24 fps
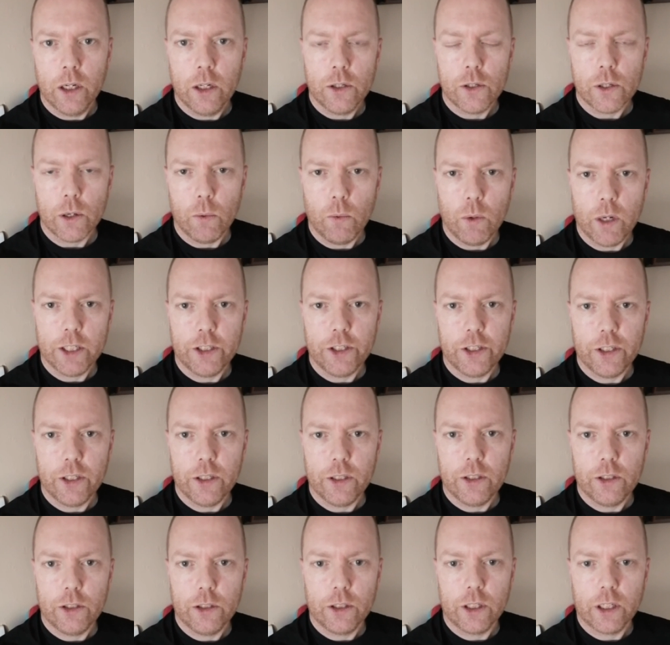So I want you
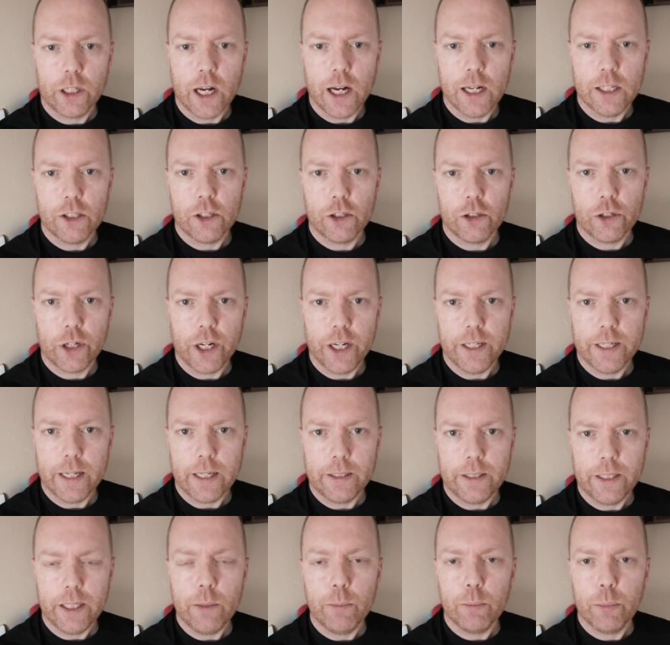to concentrate on
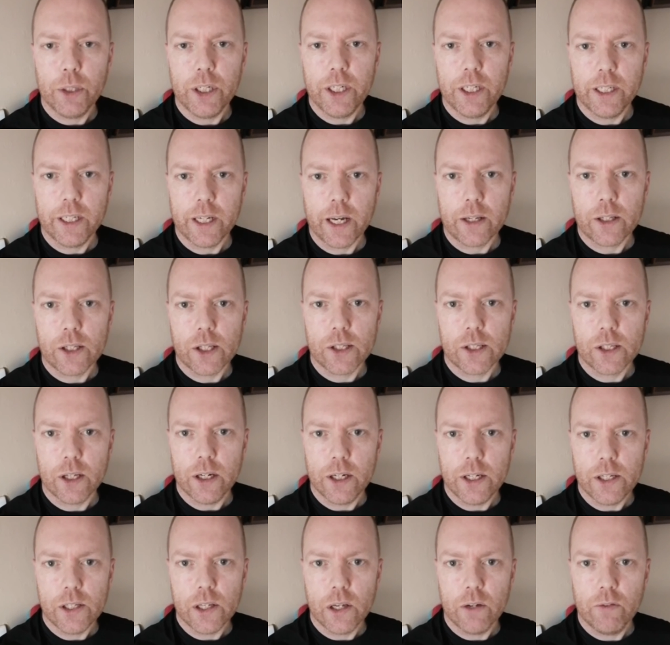that deep breathing
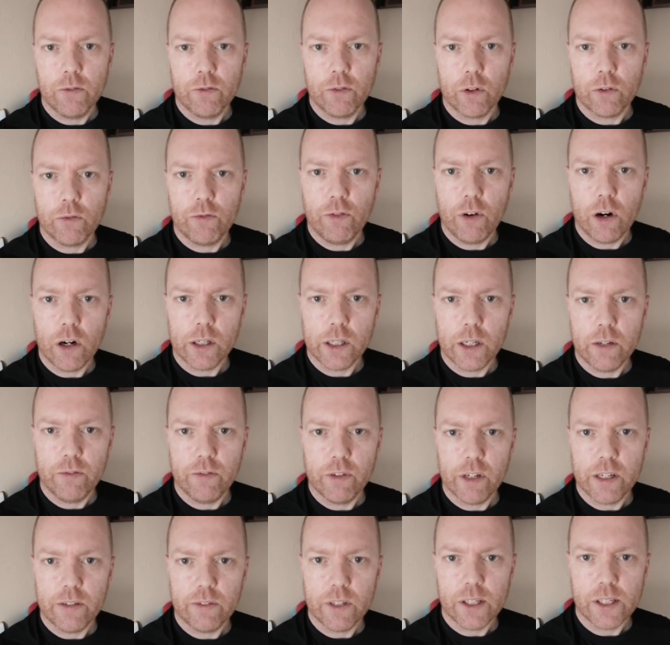exercise for
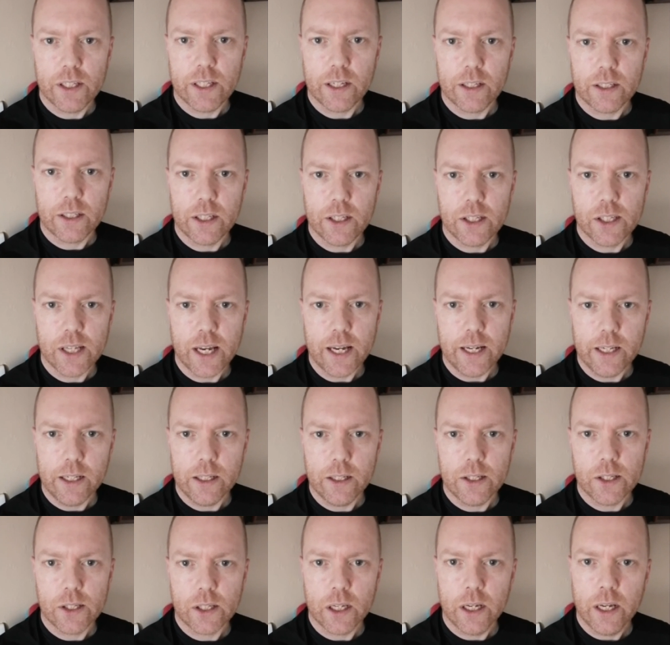45 to 60
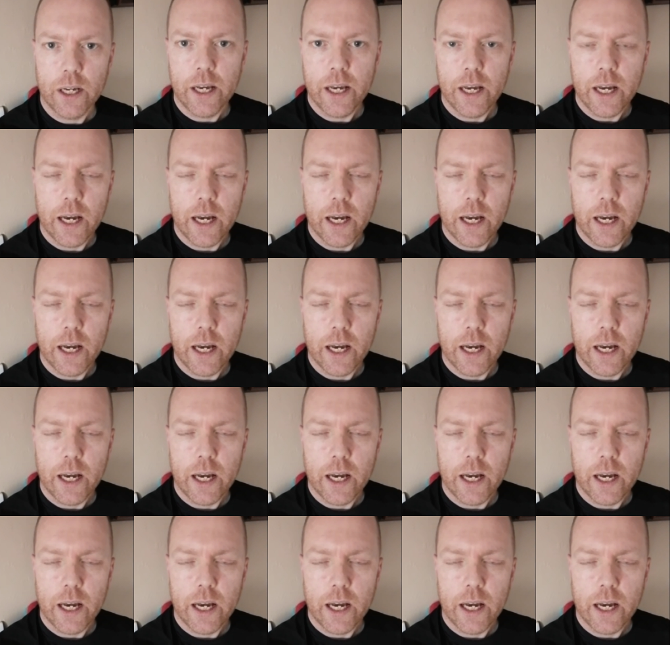seconds.